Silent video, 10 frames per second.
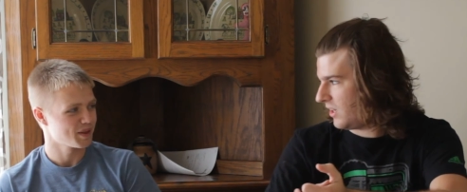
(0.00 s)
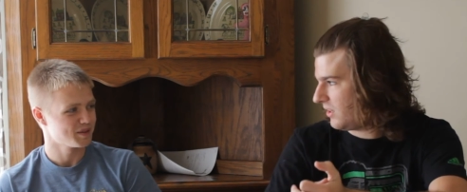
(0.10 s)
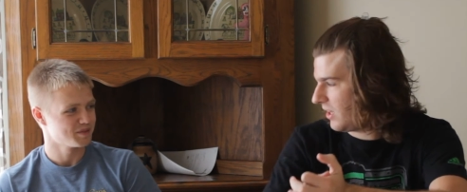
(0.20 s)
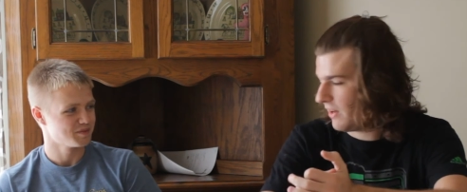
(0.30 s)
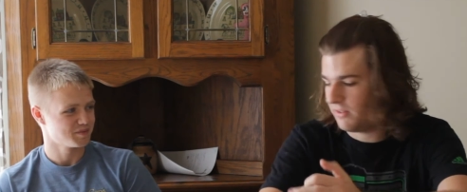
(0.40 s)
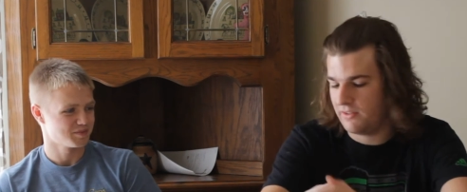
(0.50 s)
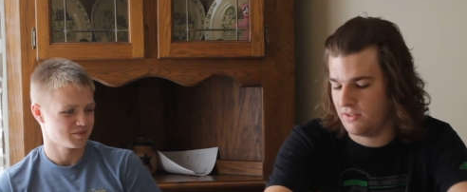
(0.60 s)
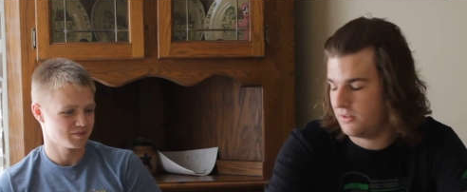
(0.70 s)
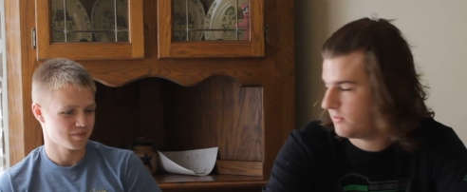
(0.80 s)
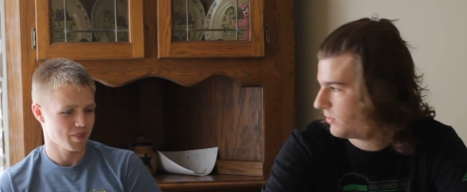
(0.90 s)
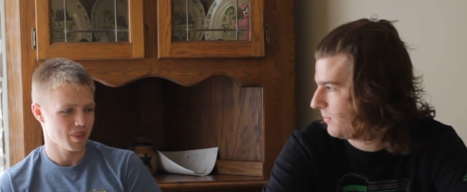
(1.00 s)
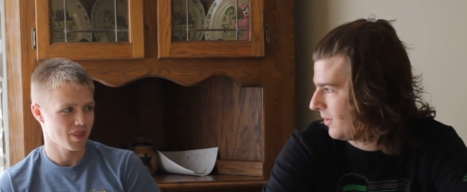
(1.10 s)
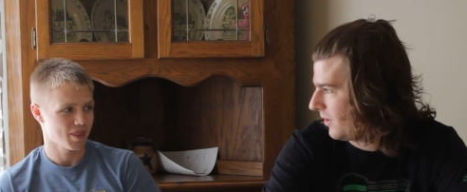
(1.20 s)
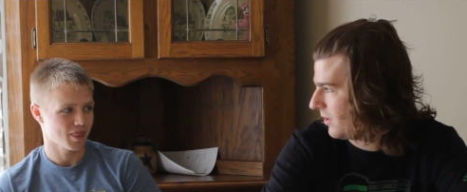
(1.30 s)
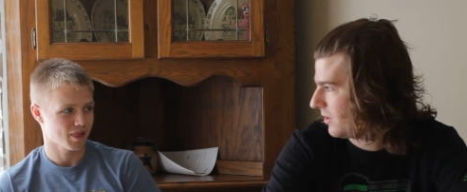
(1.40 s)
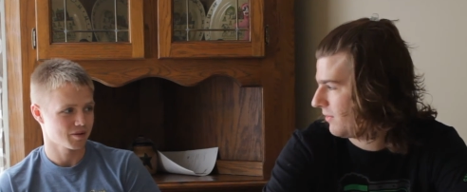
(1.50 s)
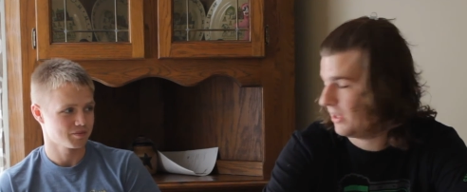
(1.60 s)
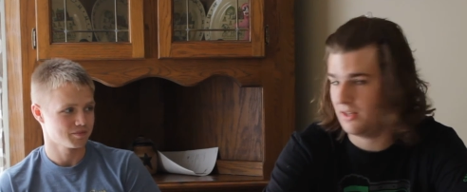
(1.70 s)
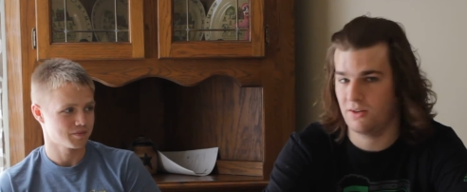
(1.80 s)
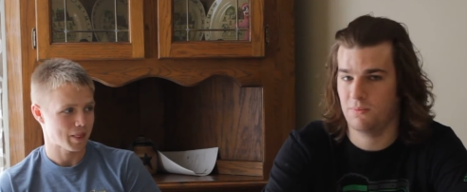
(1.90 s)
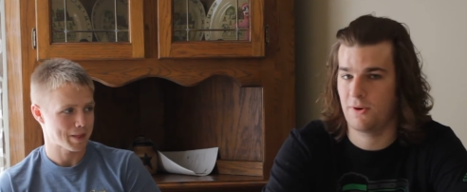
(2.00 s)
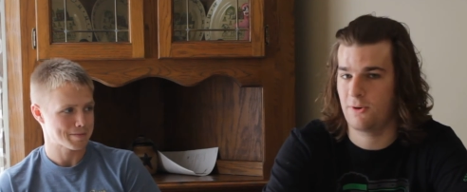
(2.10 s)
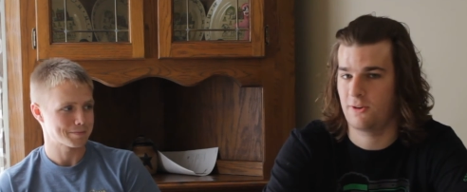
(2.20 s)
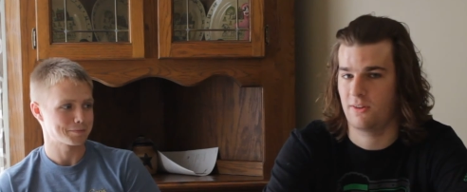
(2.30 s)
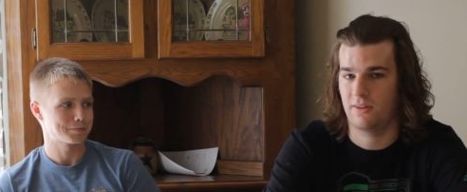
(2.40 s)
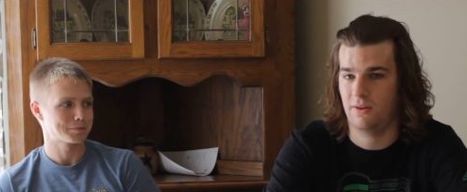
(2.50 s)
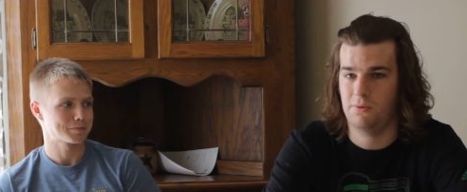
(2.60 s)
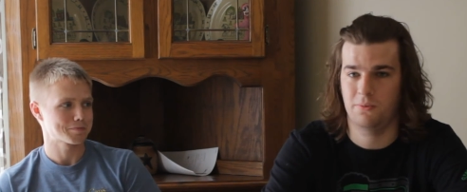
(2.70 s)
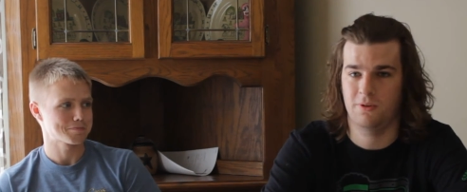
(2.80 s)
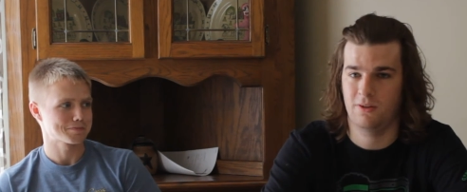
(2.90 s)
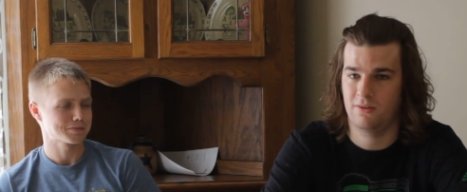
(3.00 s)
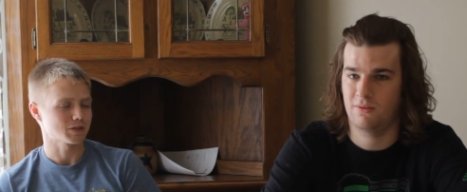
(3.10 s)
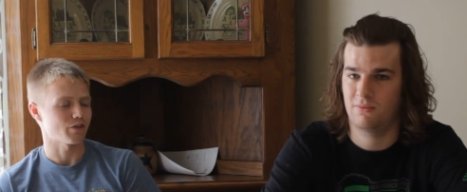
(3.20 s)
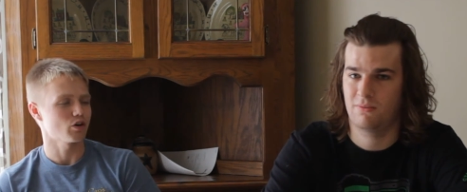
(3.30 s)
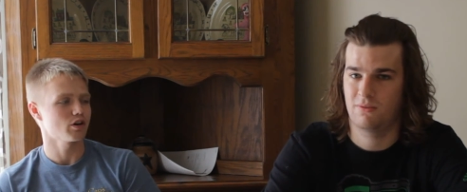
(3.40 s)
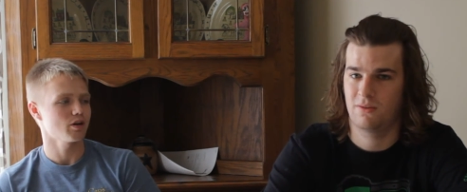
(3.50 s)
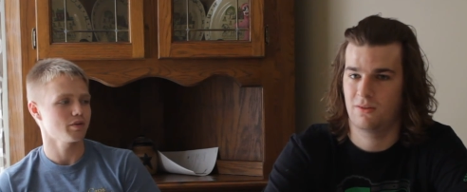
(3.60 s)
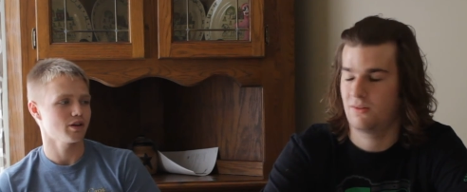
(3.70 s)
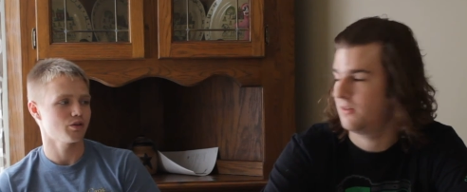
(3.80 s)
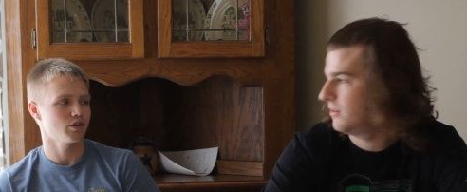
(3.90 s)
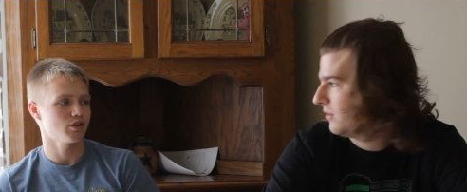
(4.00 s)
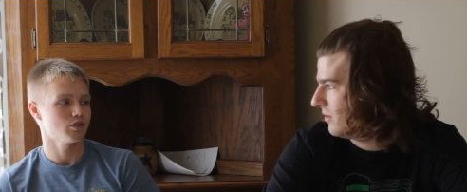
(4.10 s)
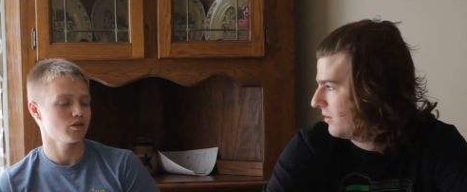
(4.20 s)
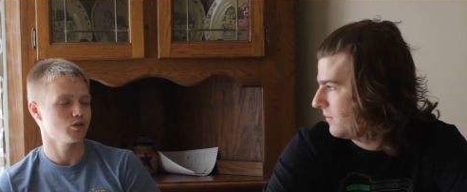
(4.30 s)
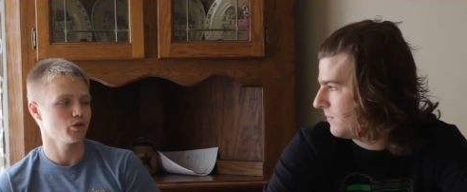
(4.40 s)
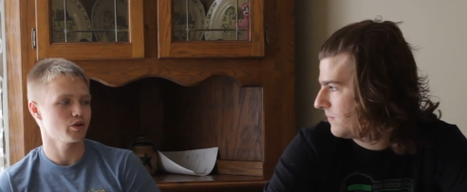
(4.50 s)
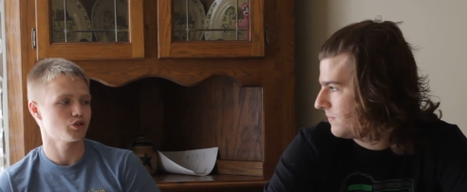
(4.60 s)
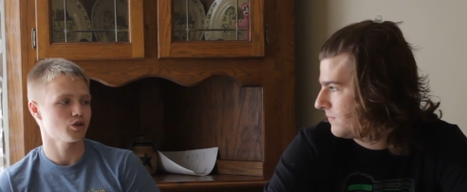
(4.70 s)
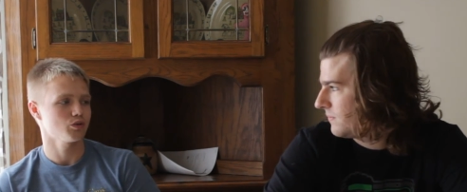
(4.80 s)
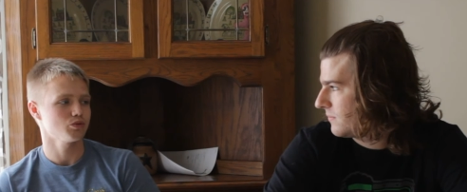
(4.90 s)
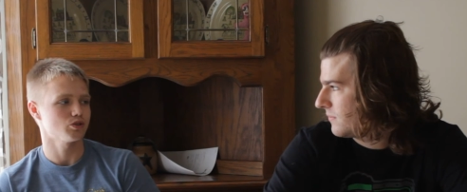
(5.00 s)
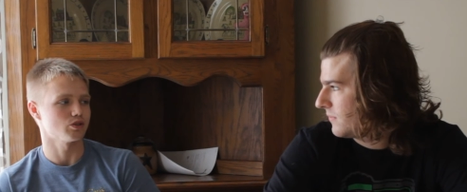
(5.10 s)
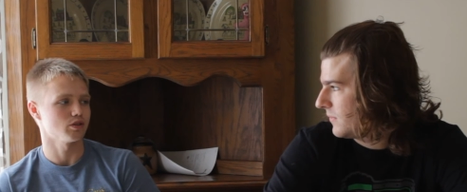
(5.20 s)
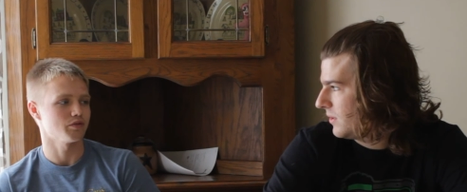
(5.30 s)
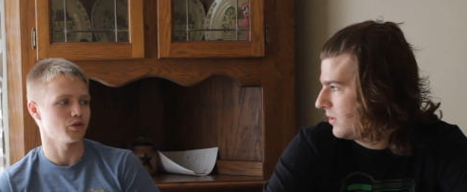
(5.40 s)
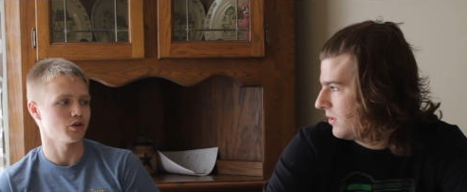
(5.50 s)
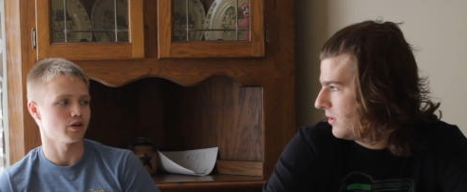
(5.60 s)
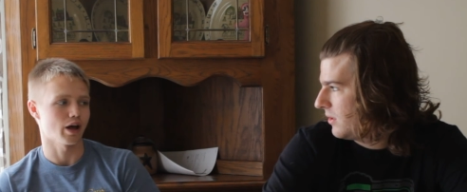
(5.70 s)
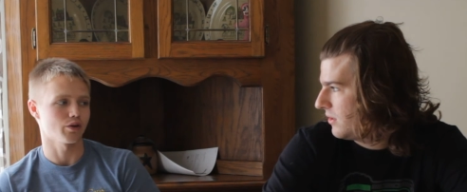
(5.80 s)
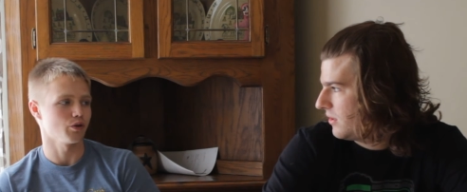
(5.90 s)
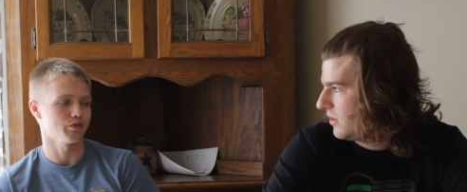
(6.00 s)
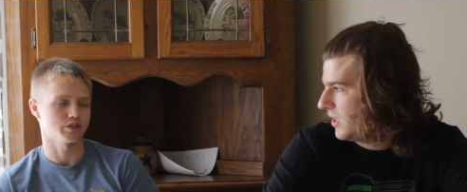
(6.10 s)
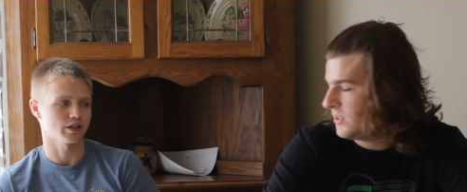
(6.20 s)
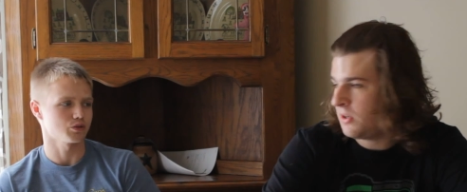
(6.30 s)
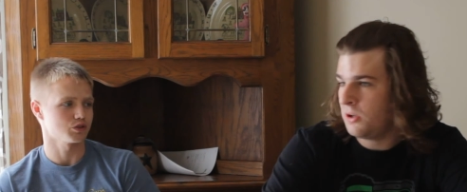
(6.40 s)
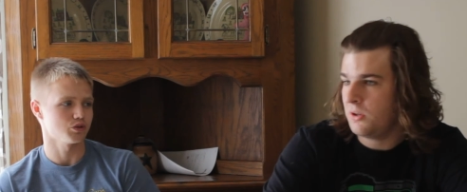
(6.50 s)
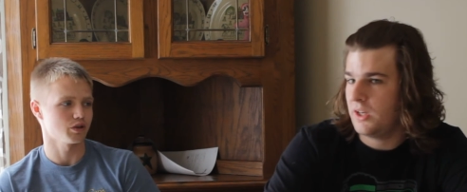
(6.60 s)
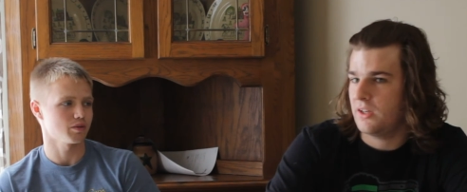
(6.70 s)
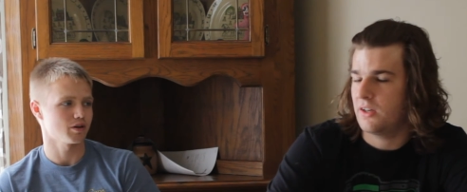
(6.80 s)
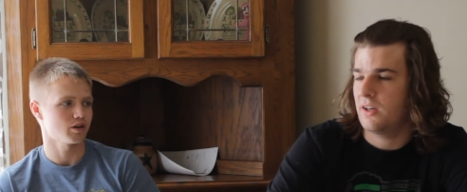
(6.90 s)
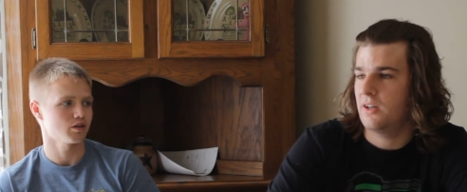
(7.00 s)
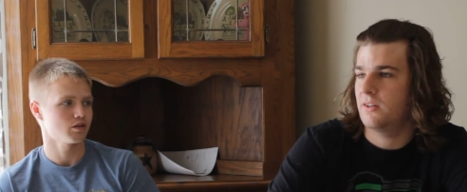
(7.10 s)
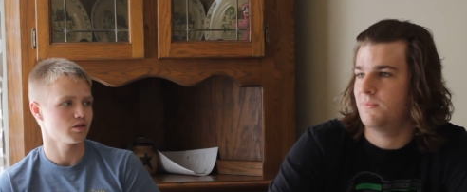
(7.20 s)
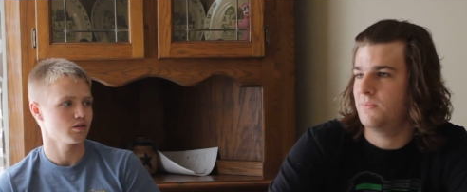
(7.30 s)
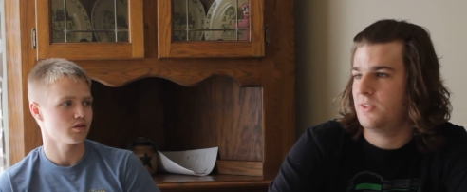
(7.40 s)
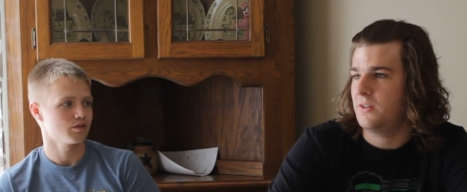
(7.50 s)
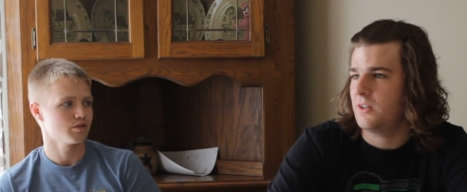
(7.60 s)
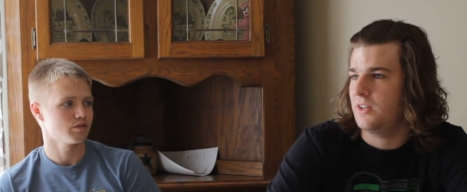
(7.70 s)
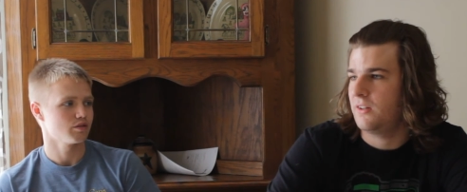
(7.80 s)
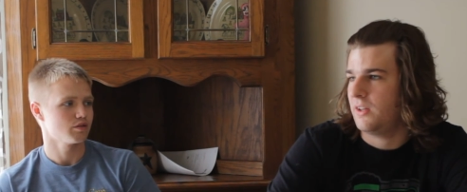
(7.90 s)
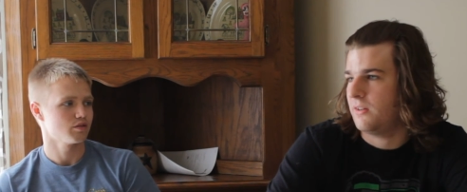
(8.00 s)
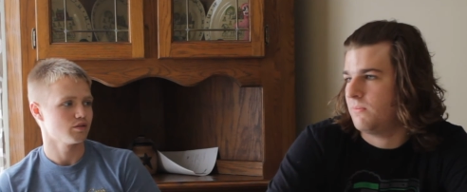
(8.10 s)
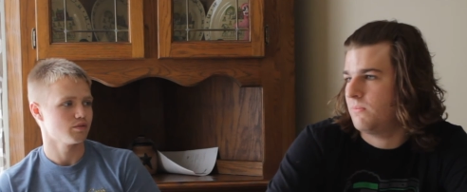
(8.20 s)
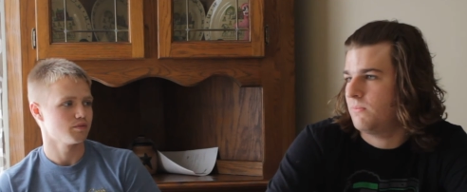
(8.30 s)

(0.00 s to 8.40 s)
Speaker 1: and they haven't even used Freeman yet. If they can do both, they will be.
Speaker 2: Have you heard an update on uh, Julio Jones, or have you heard? I don't know
Speaker 1: if it's. It's all like uh, it's all kind of like